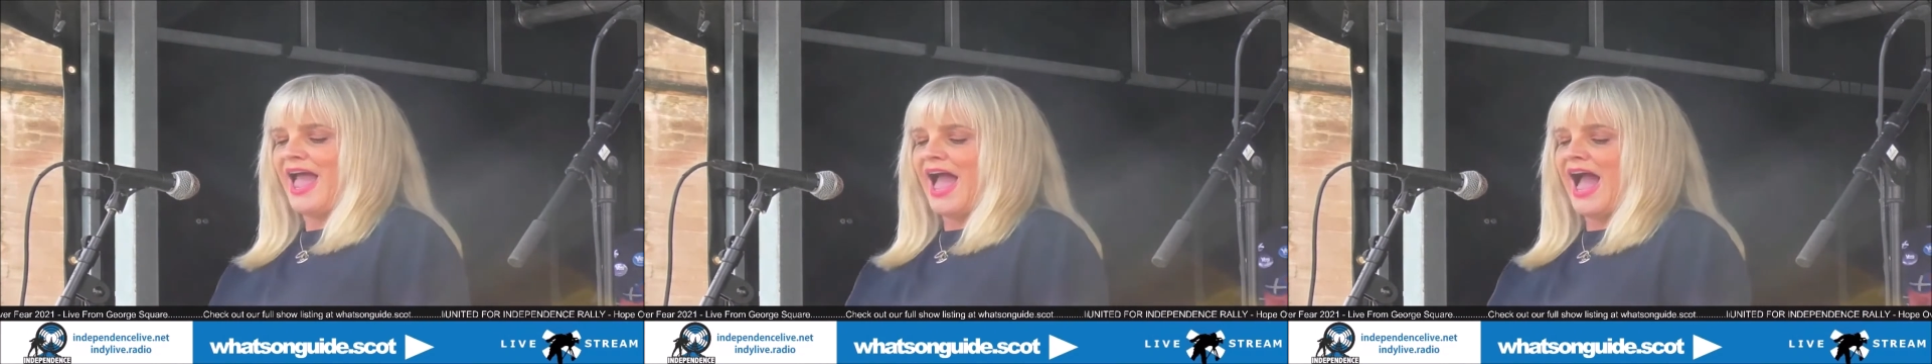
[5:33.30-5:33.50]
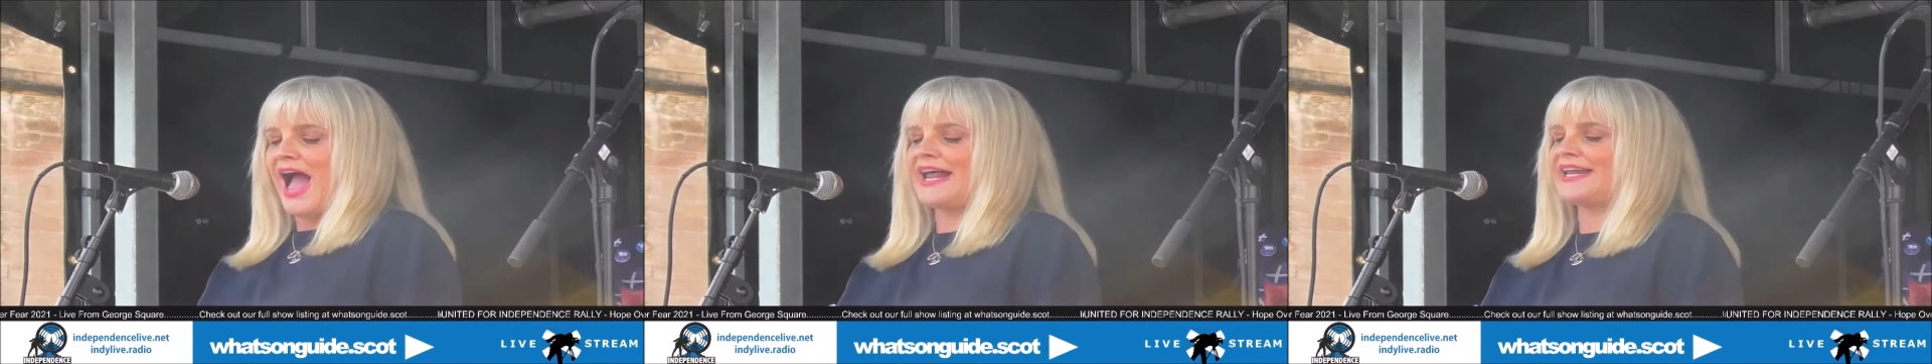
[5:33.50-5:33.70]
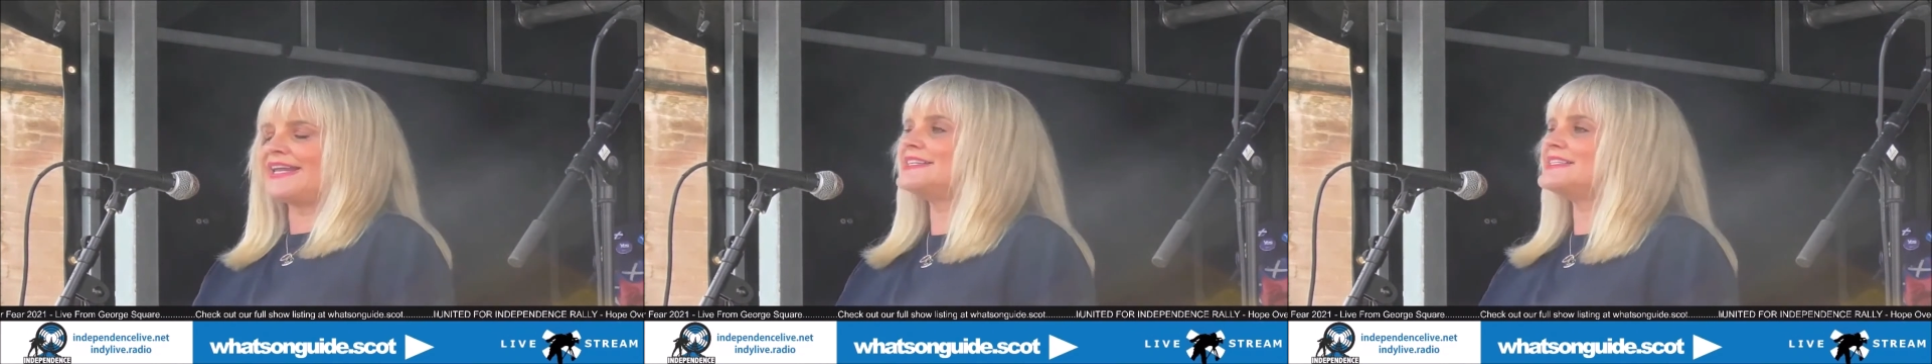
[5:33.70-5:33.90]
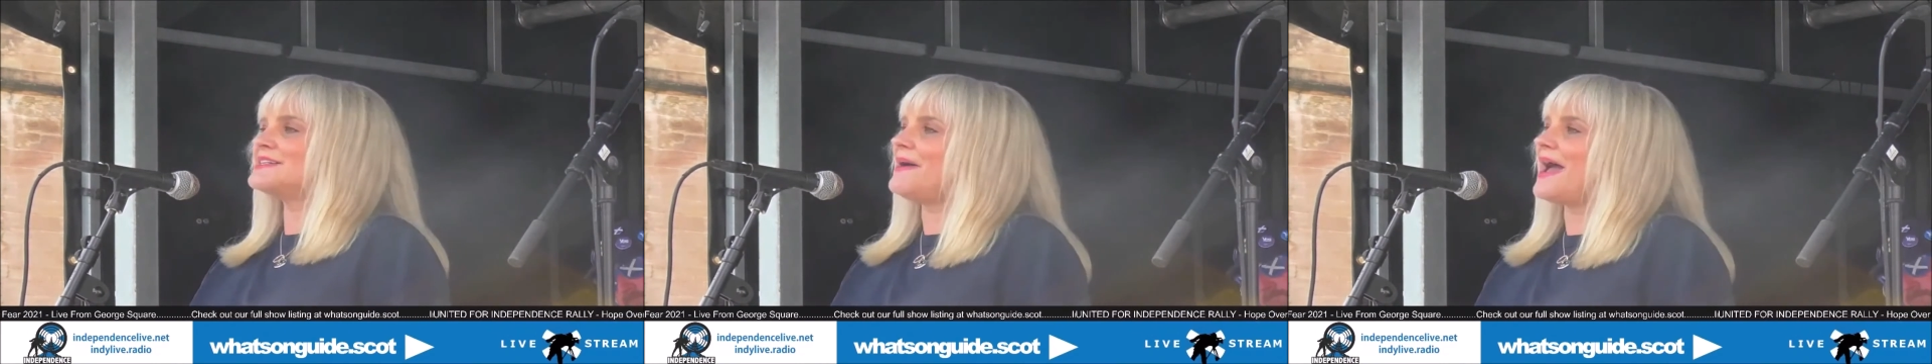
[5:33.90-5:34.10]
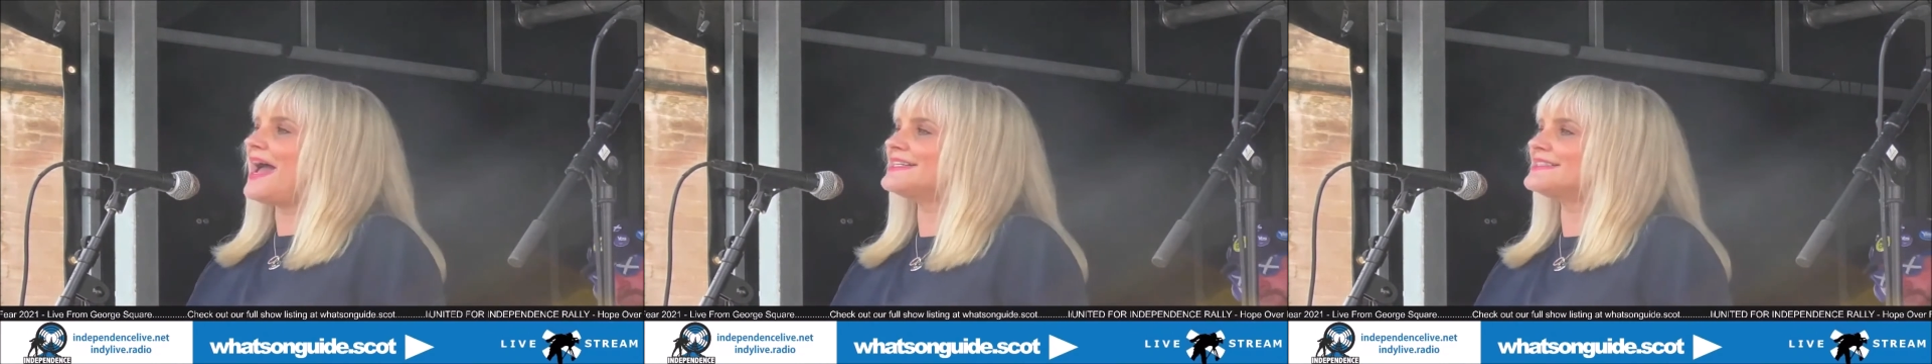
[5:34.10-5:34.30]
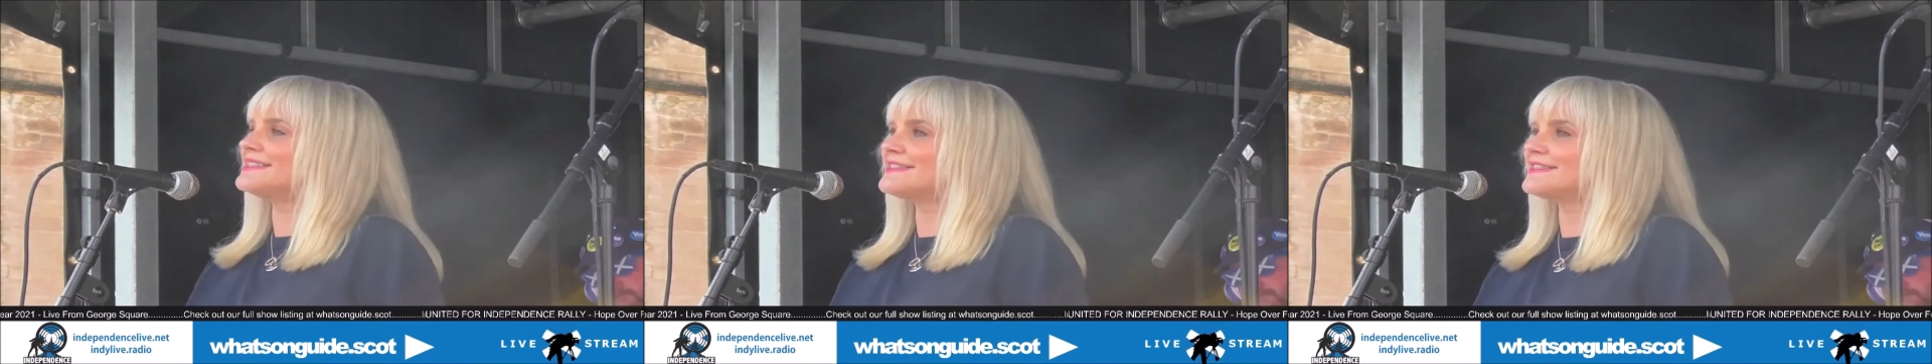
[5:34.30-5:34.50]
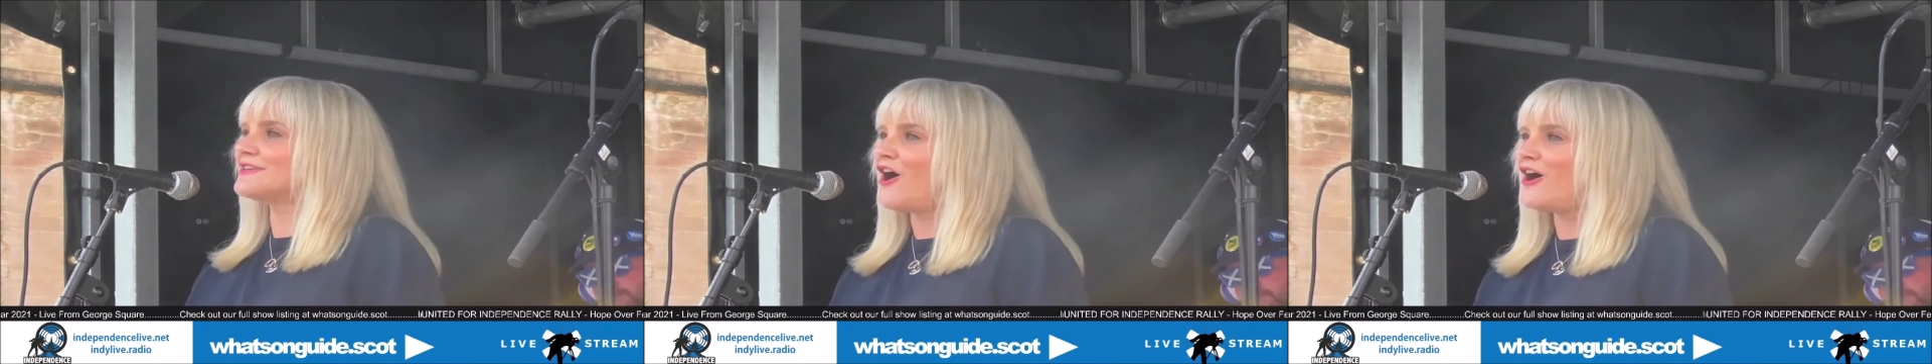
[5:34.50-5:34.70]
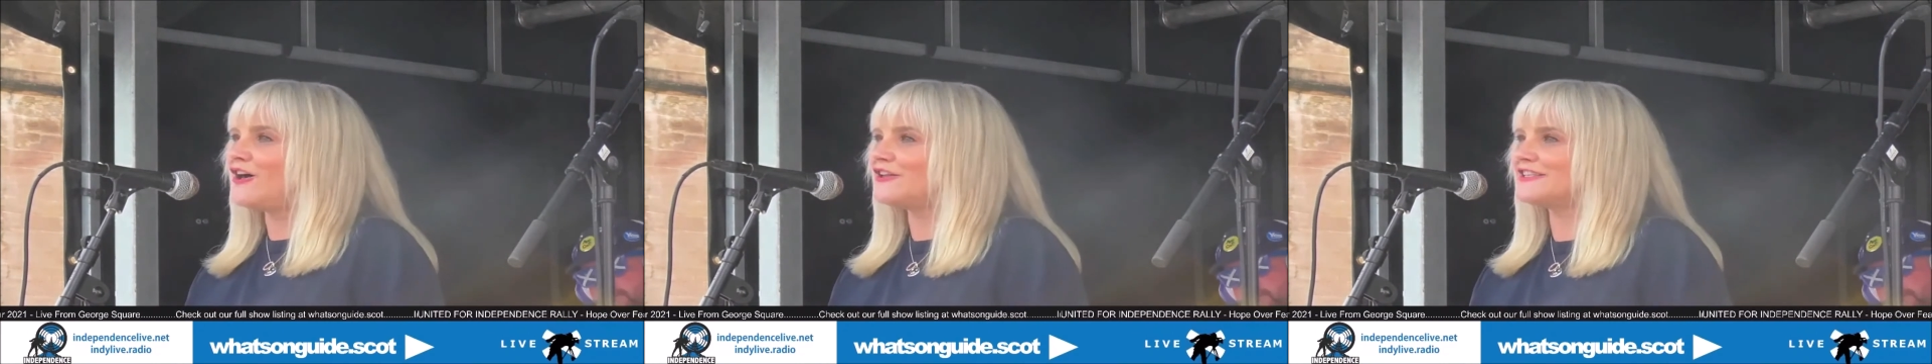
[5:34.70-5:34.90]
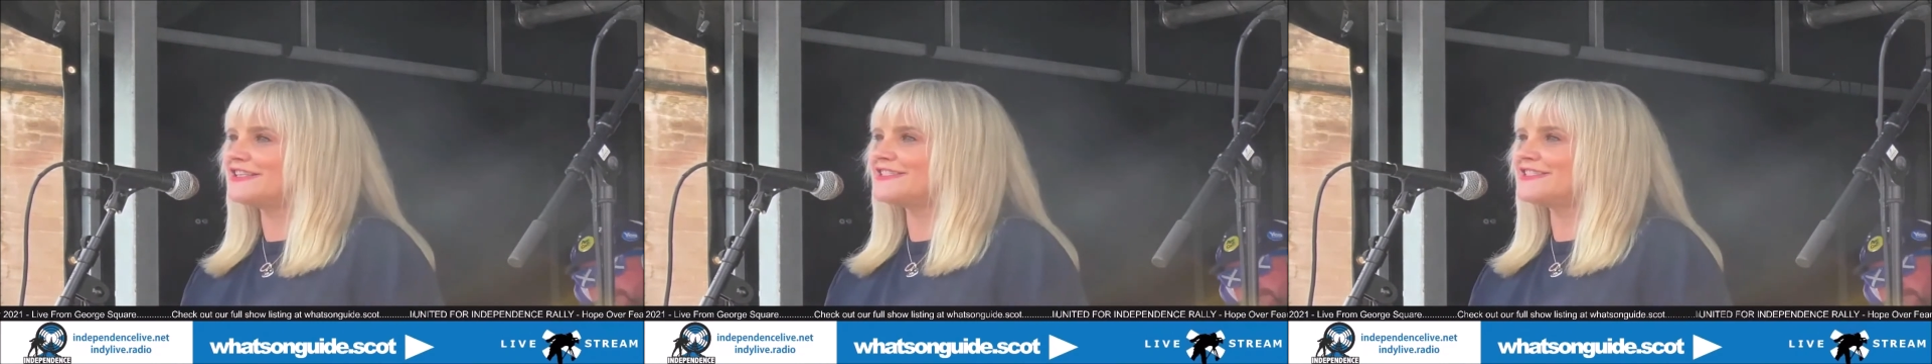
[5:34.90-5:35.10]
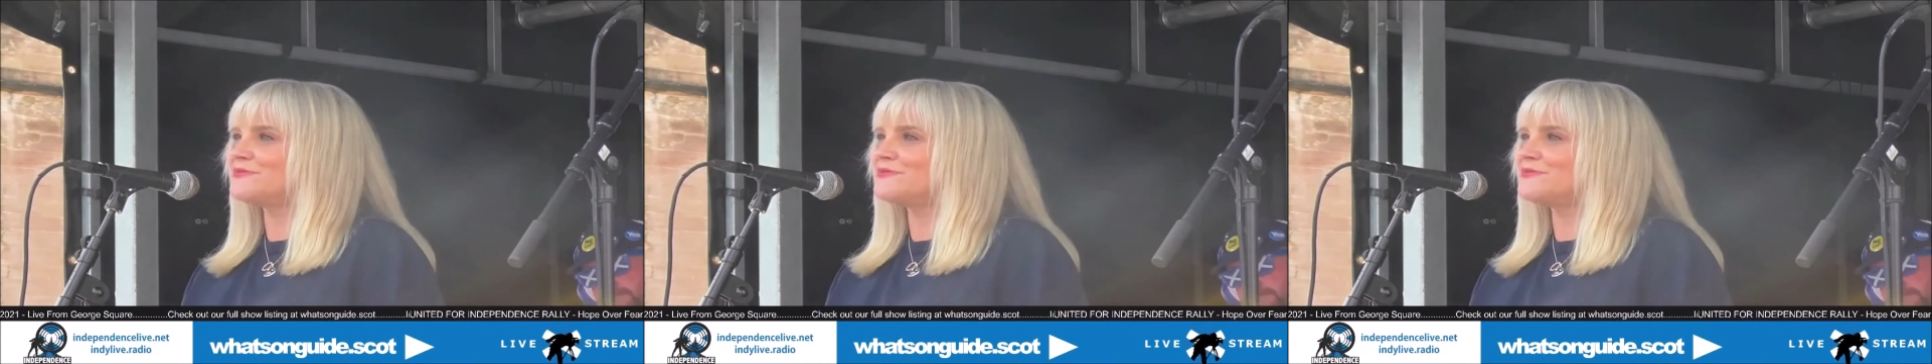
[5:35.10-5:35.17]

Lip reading: An independent Scotland